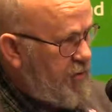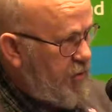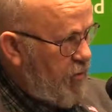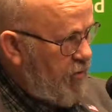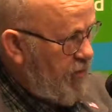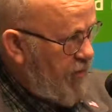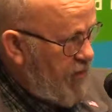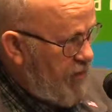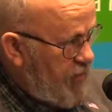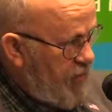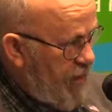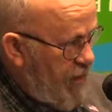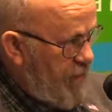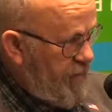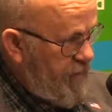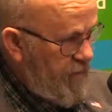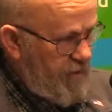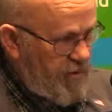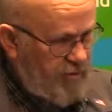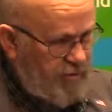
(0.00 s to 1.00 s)
So they're
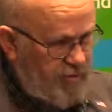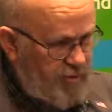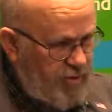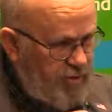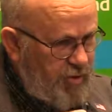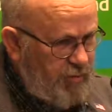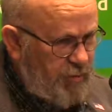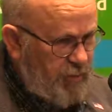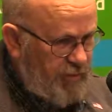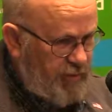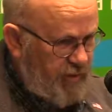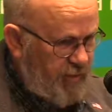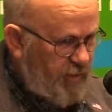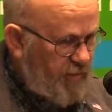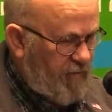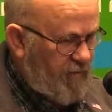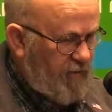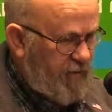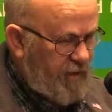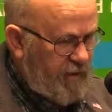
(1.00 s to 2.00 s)
right there. So you put them
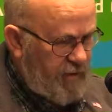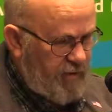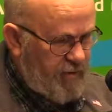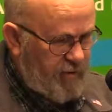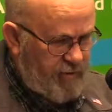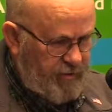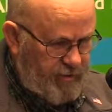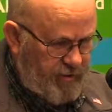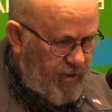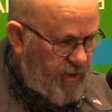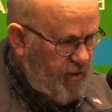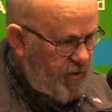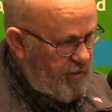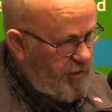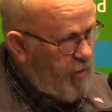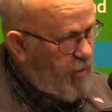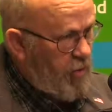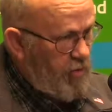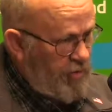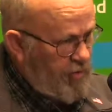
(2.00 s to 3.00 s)
over here. And
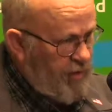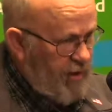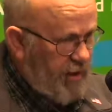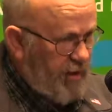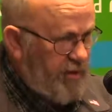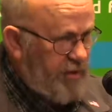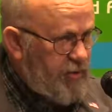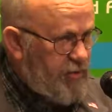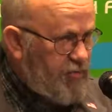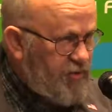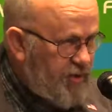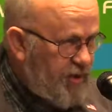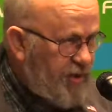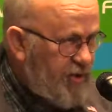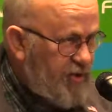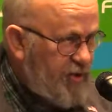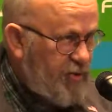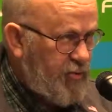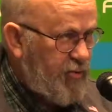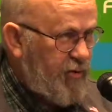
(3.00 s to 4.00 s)
no, you got to use
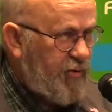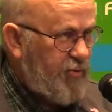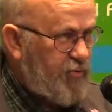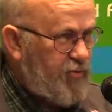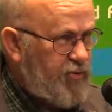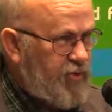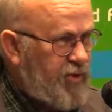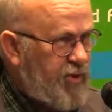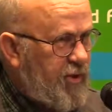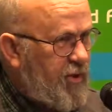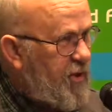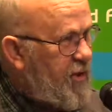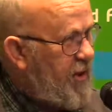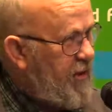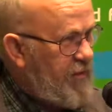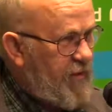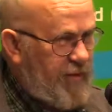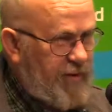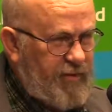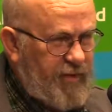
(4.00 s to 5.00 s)
these screws.
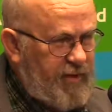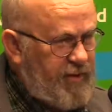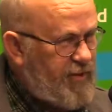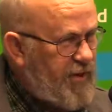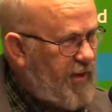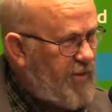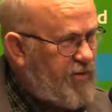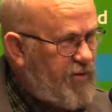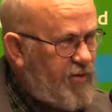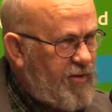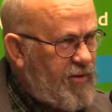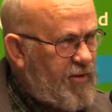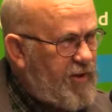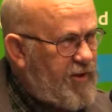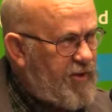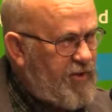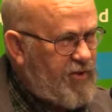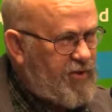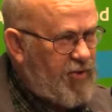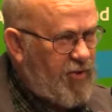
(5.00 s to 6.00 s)
And they take the
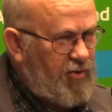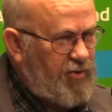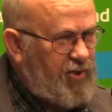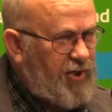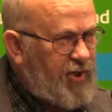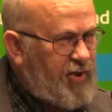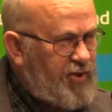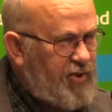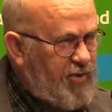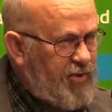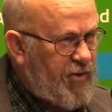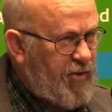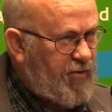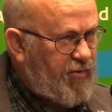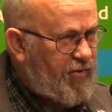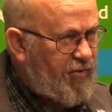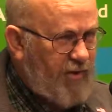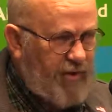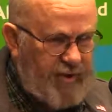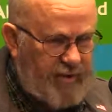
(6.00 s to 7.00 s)
lead and start teaching
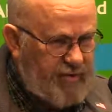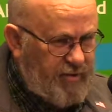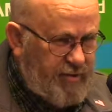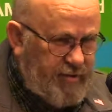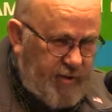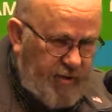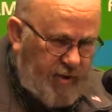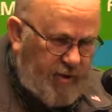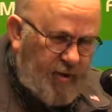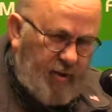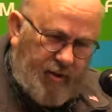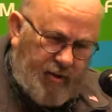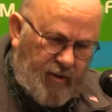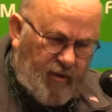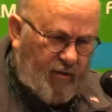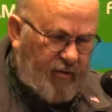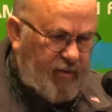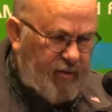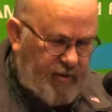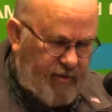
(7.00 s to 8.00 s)
their friends. You
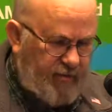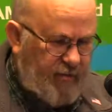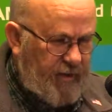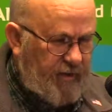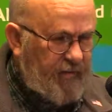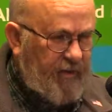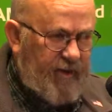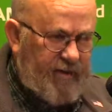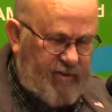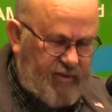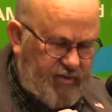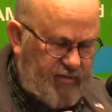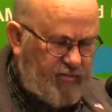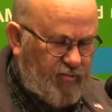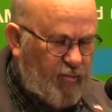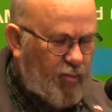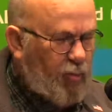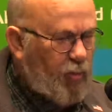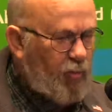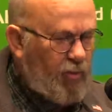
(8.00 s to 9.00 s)
know, and that's
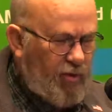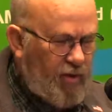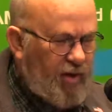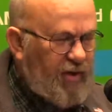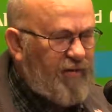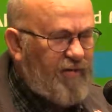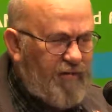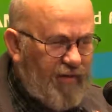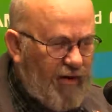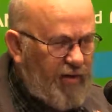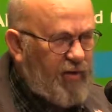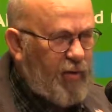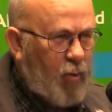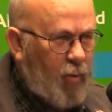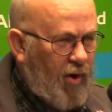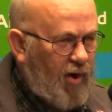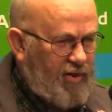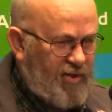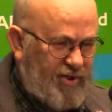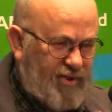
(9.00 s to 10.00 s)
really fun to
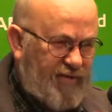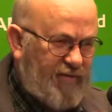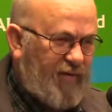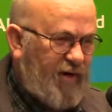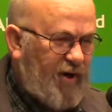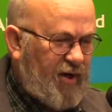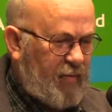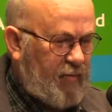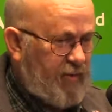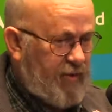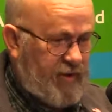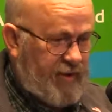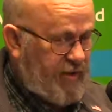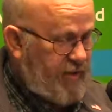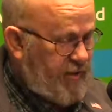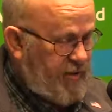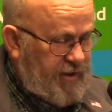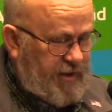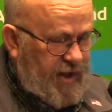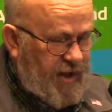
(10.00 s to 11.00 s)
watch develop. And
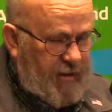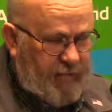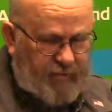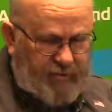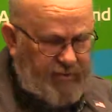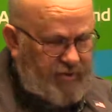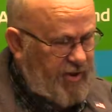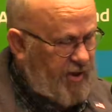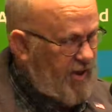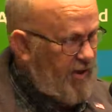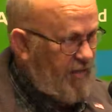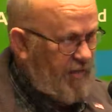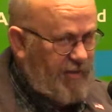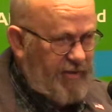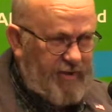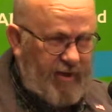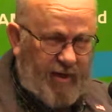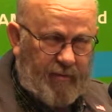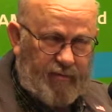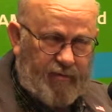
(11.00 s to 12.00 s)
it happens
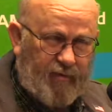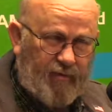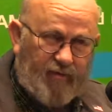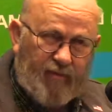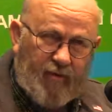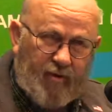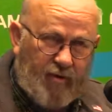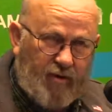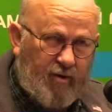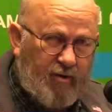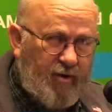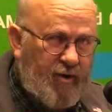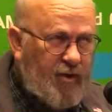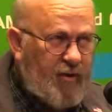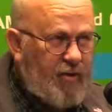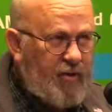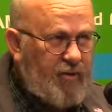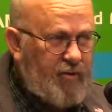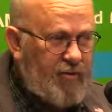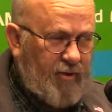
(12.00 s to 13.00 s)
every time so far. You
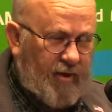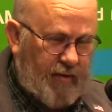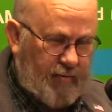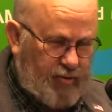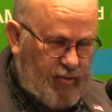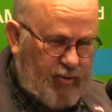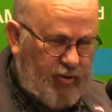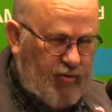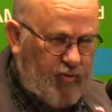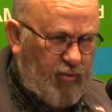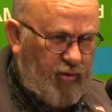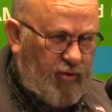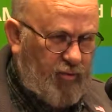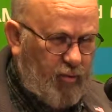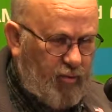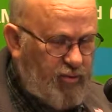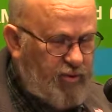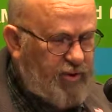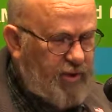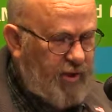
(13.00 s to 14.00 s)
know, I'm sure it will.
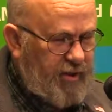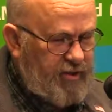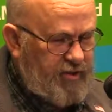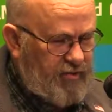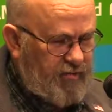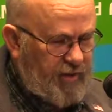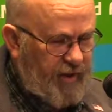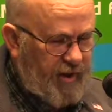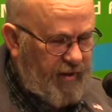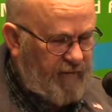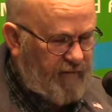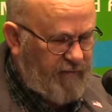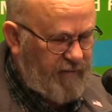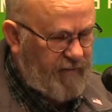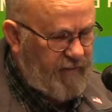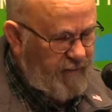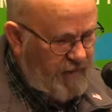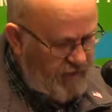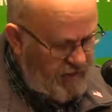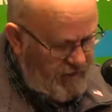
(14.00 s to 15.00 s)
We're scheduled now
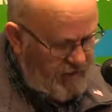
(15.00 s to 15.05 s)
for